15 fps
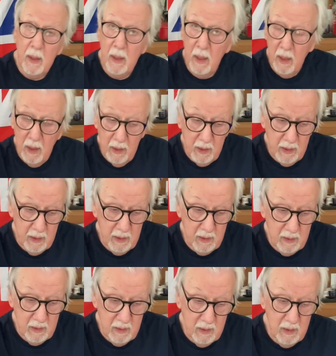
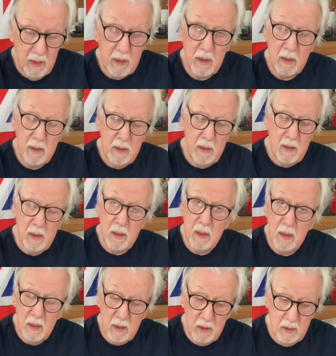Now
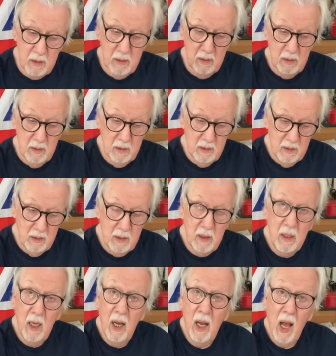conclude
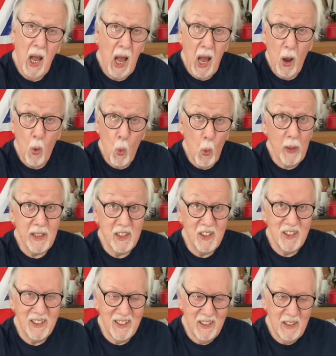with, I
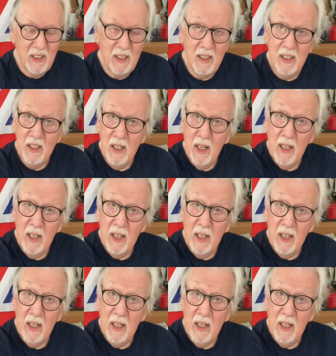wish you go